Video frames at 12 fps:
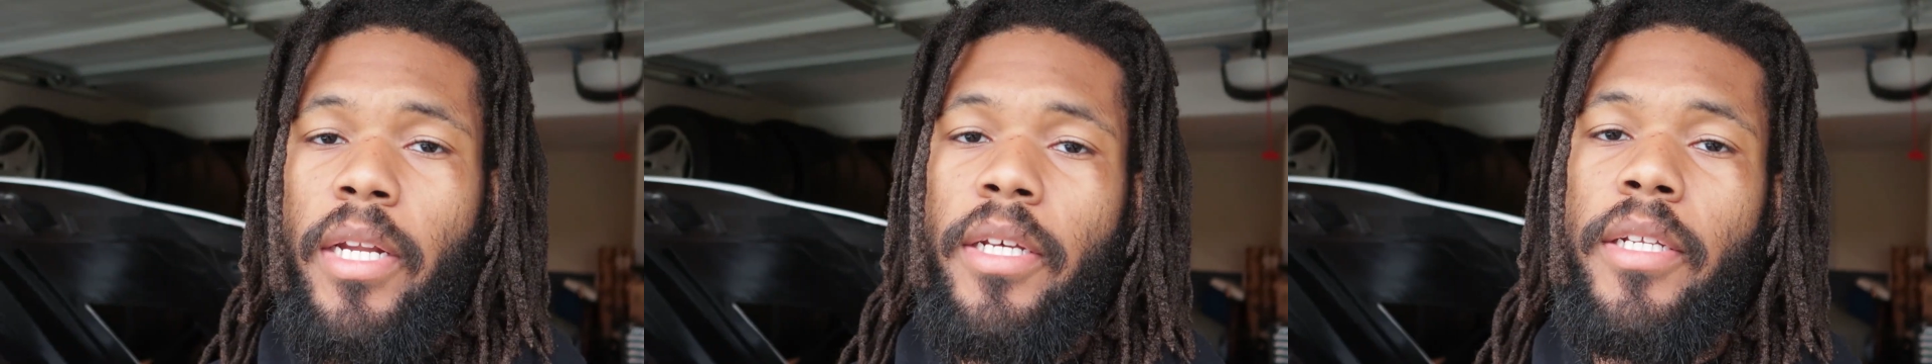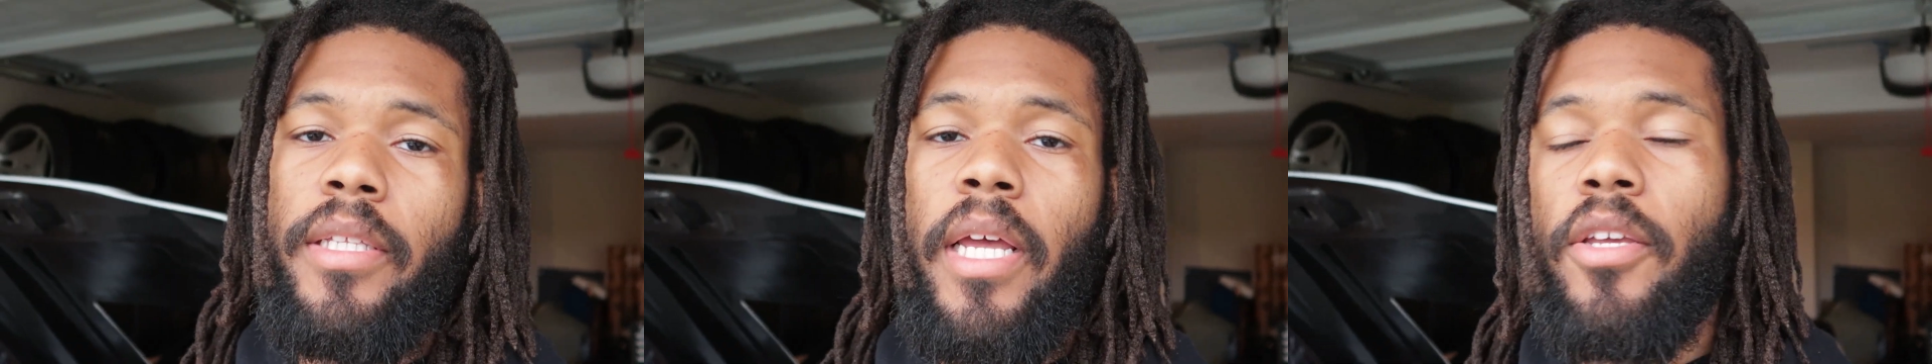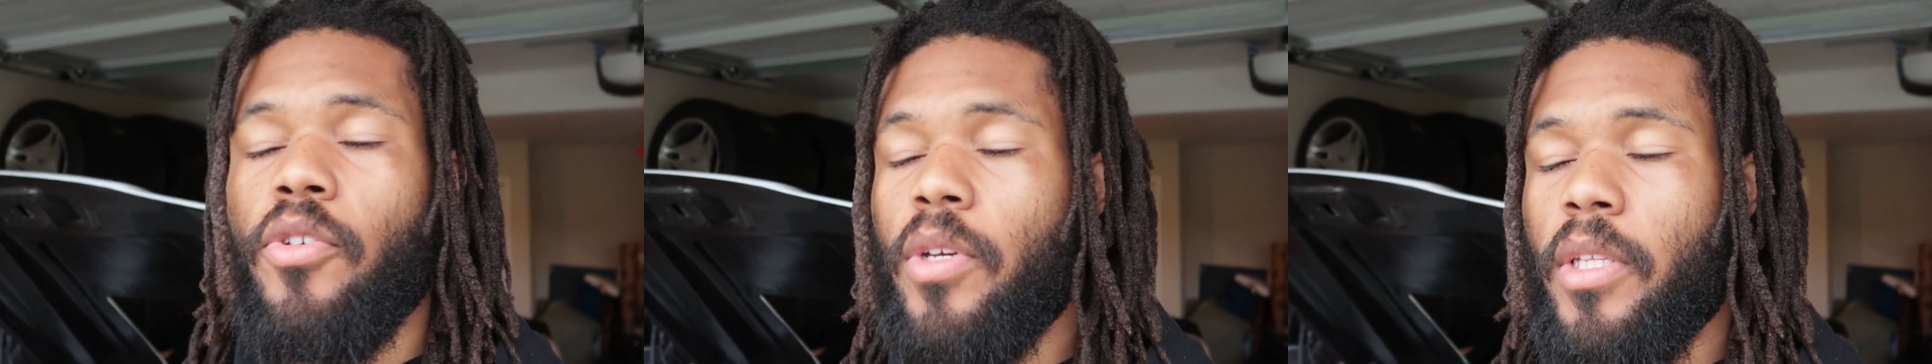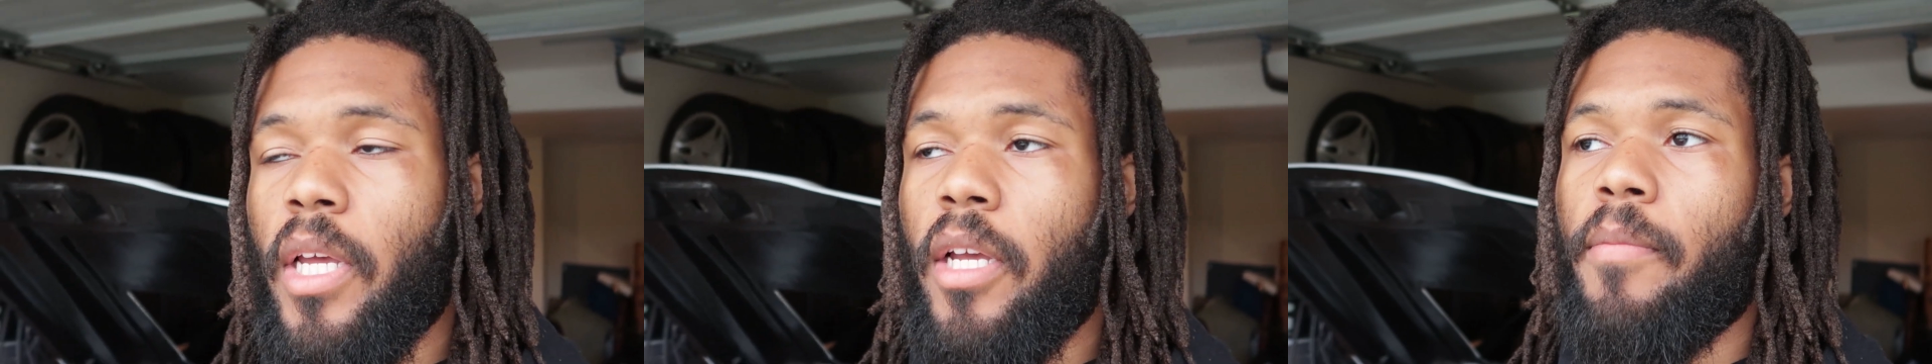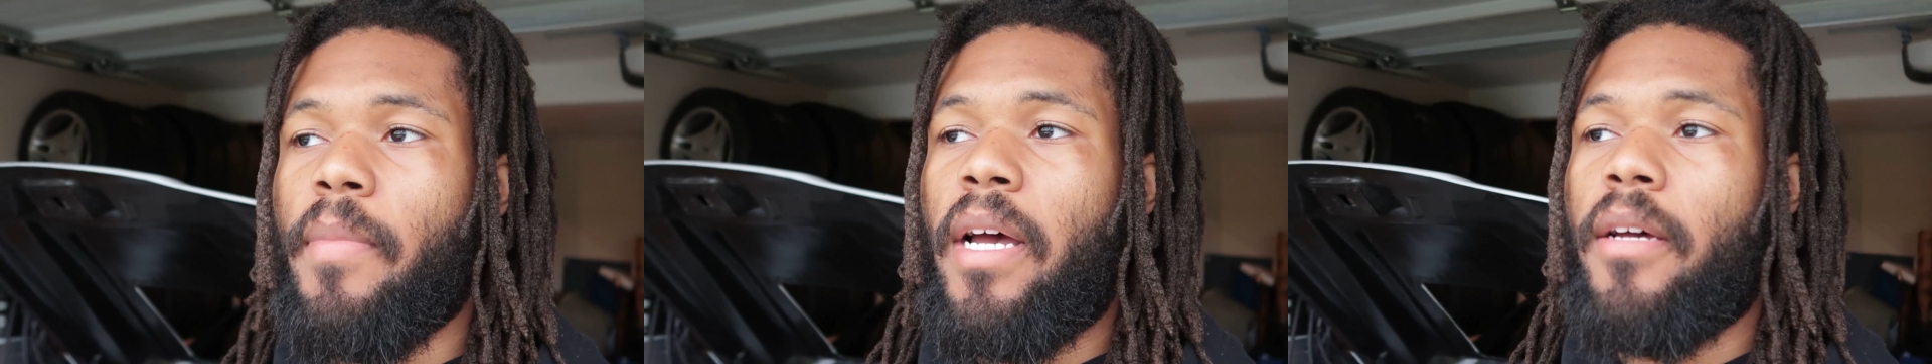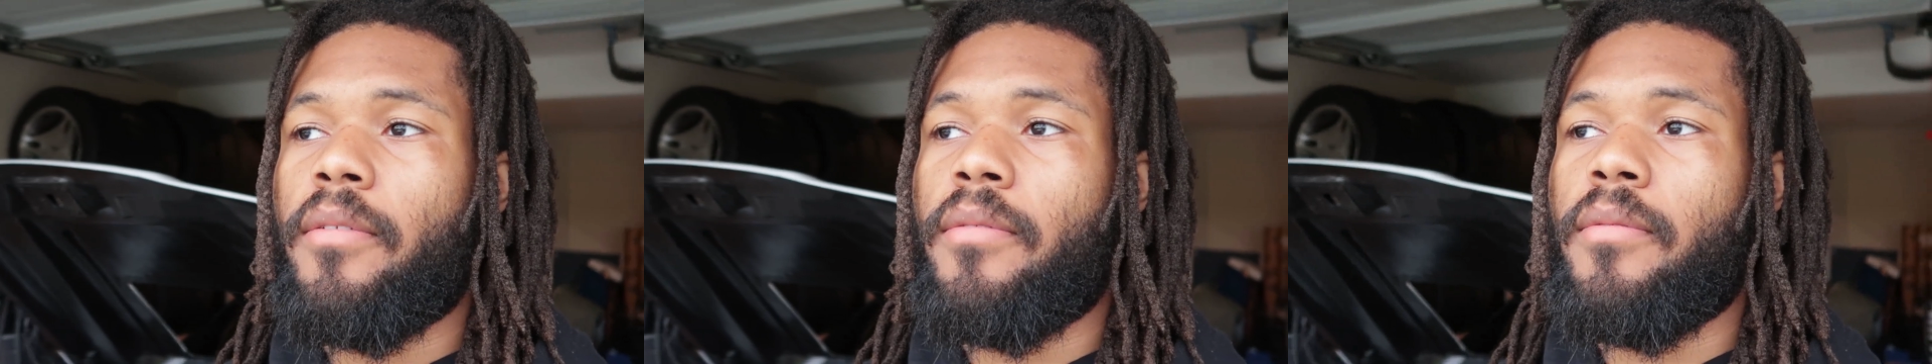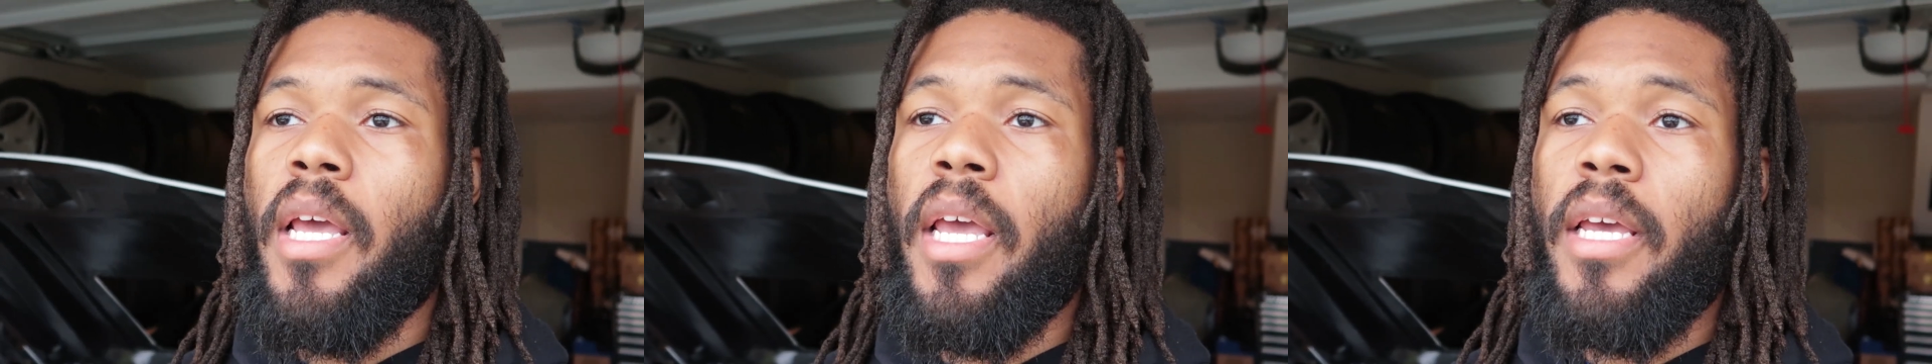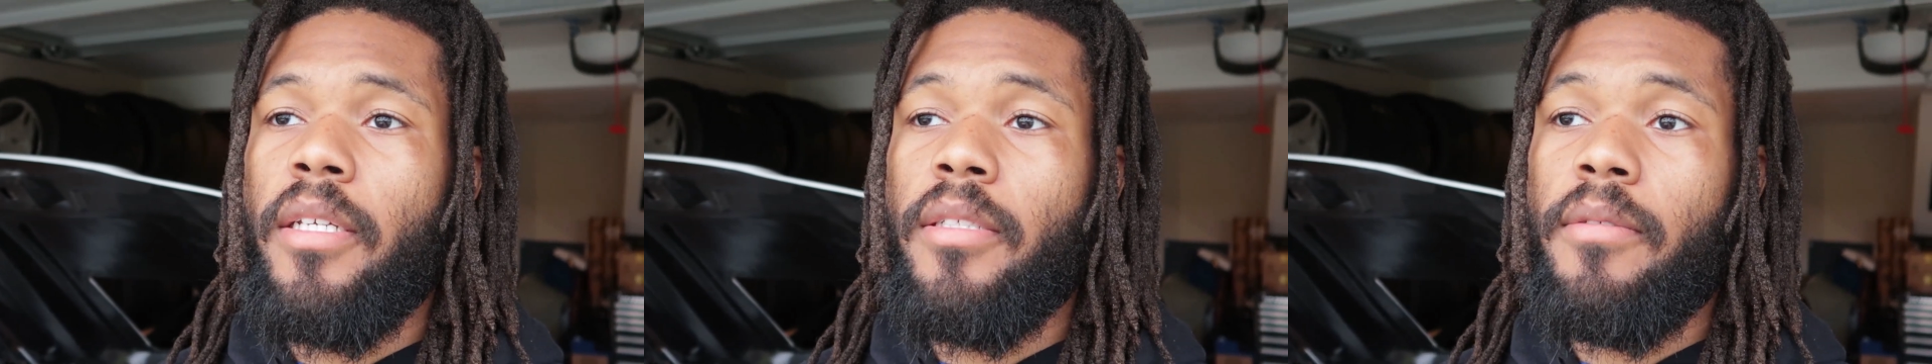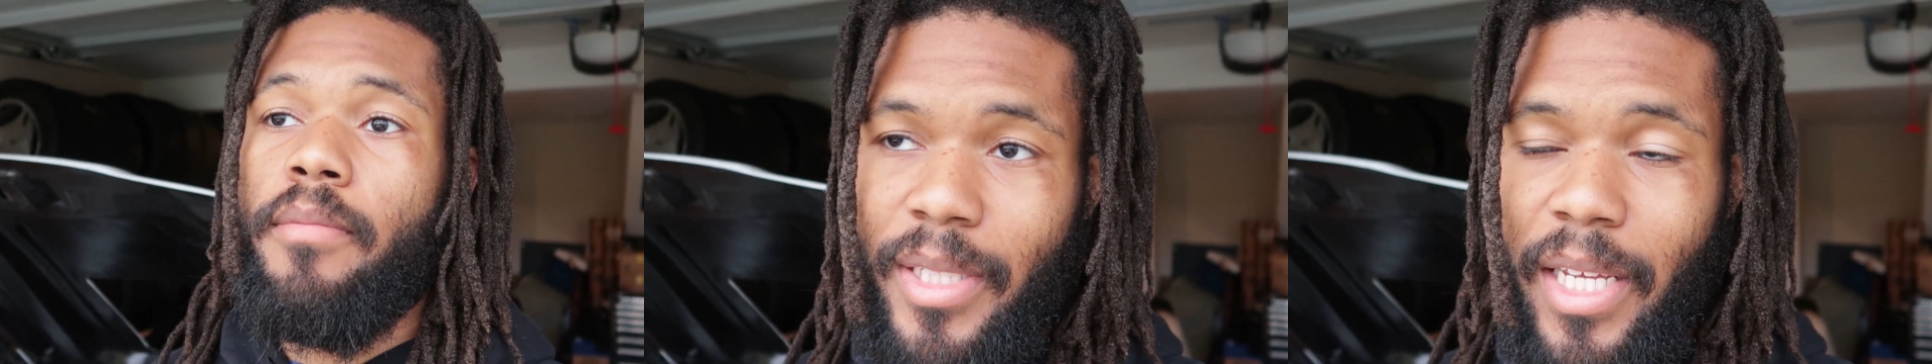Another thing you can think about is